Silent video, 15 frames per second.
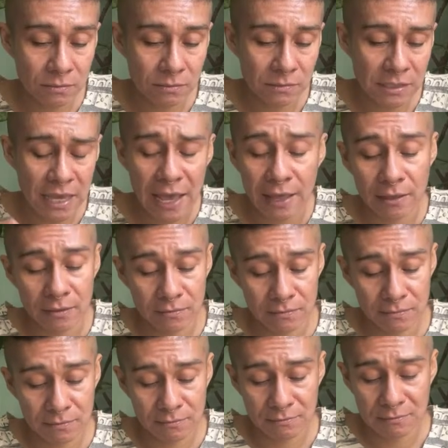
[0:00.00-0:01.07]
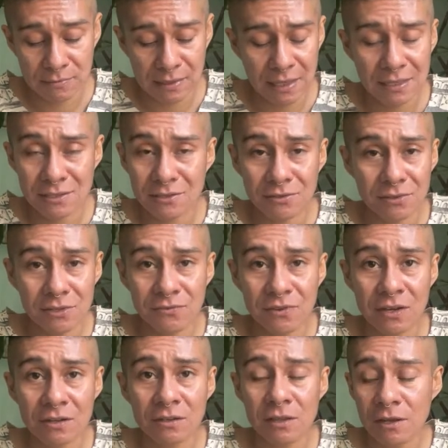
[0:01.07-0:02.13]
Yeah, and so you've
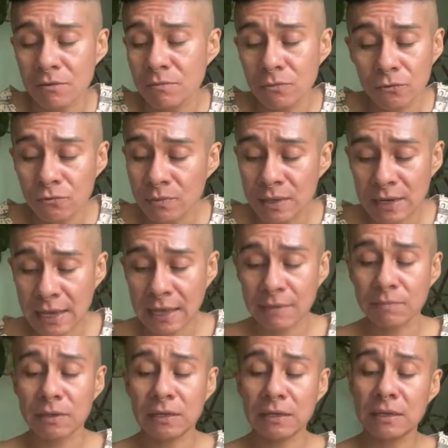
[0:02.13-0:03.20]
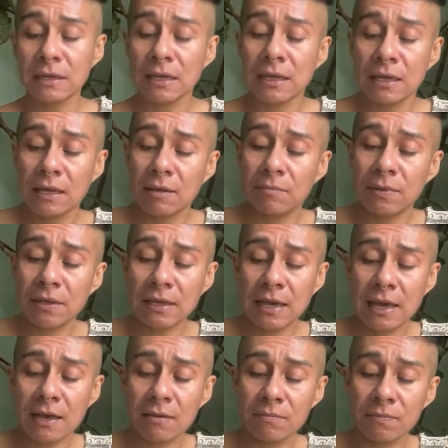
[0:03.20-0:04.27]
got a lot of movement happening. But
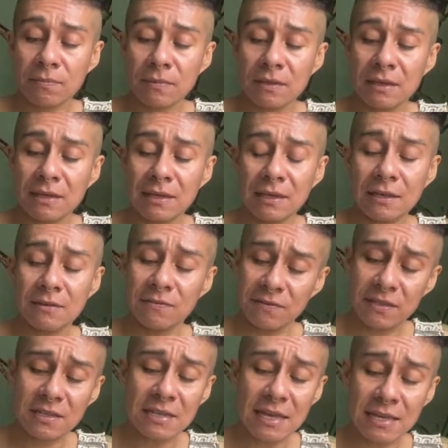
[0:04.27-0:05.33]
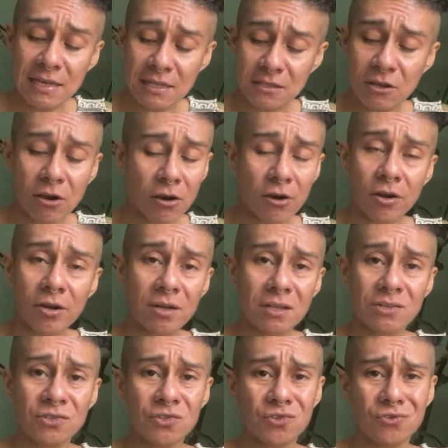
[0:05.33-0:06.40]
Cap, if the day gets hard,
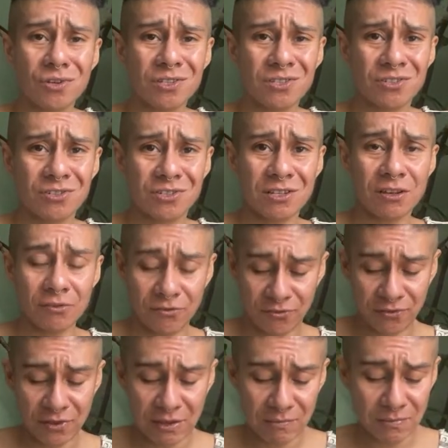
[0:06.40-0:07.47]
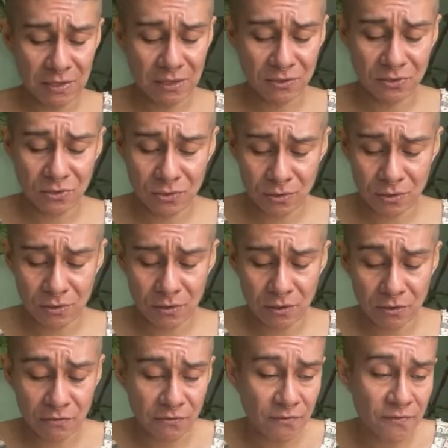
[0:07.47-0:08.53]
just trust yourself, because you're
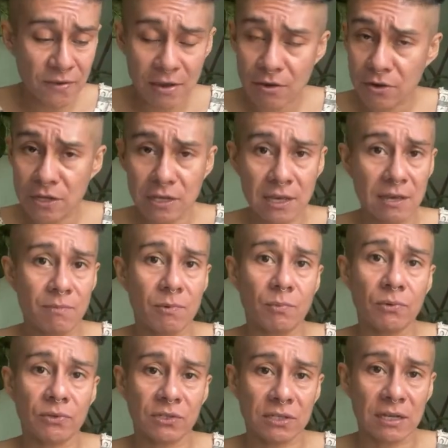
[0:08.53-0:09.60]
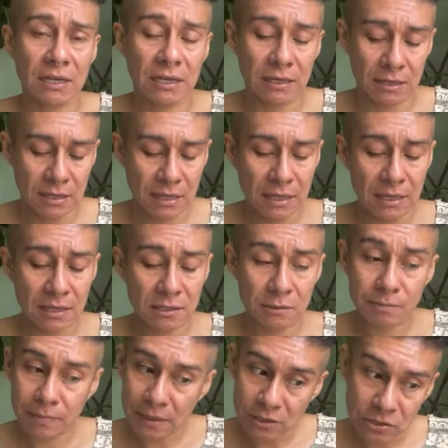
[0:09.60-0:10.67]
very capable sign,
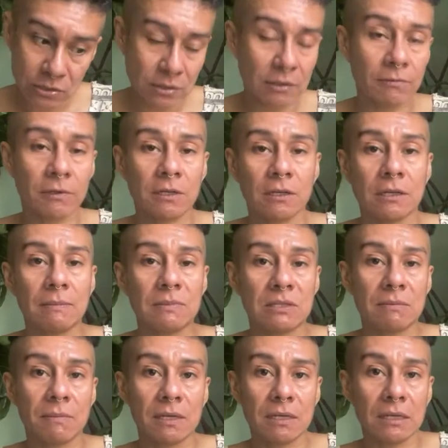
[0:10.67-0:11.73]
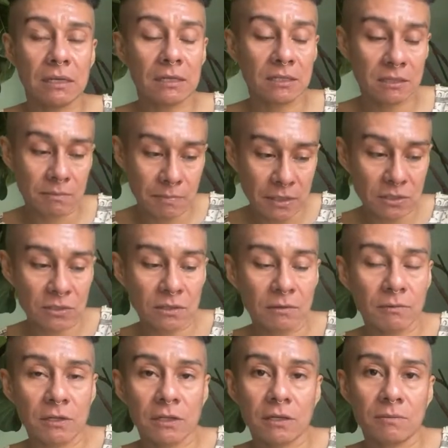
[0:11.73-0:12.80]
especially when it comes to money, especially
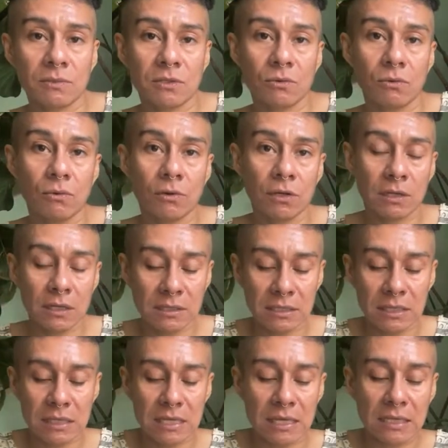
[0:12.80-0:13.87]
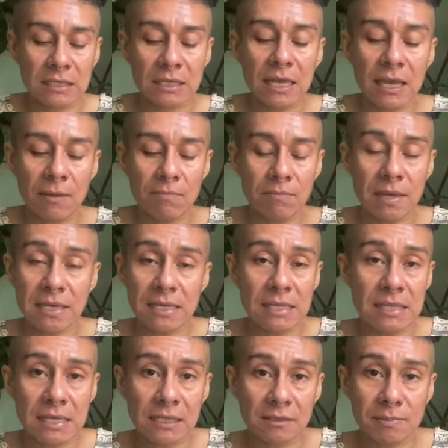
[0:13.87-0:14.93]
when it comes to organizing things, making
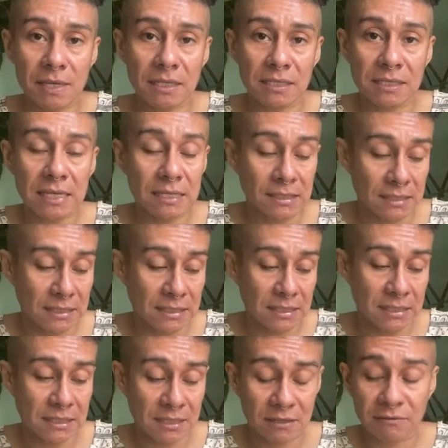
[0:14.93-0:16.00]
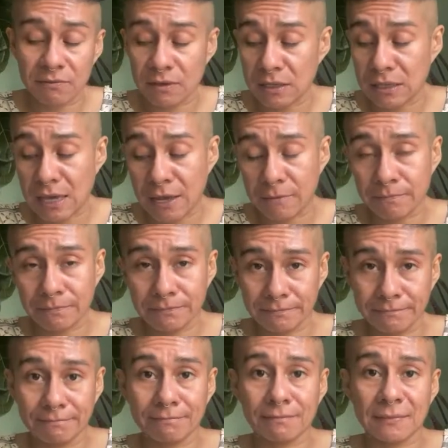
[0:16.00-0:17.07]
things make sense, stuff like that.
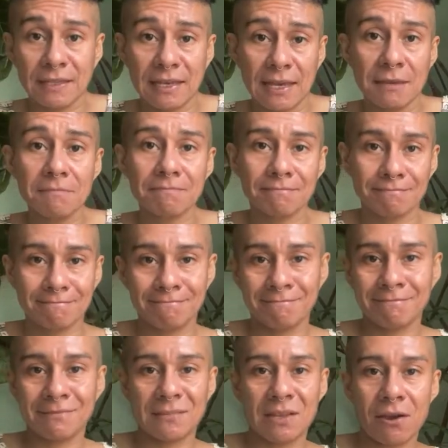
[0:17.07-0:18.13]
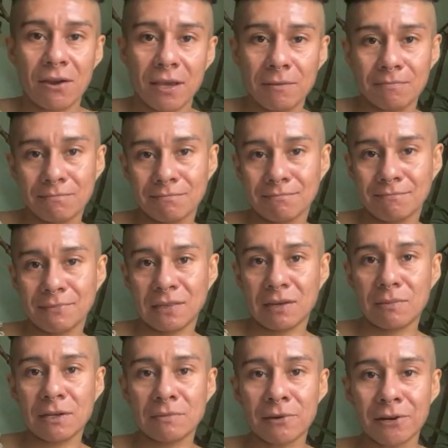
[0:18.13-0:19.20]
Okay, all right, come
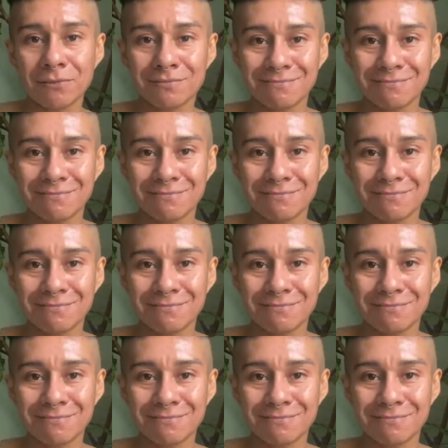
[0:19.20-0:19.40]
back tomorrow.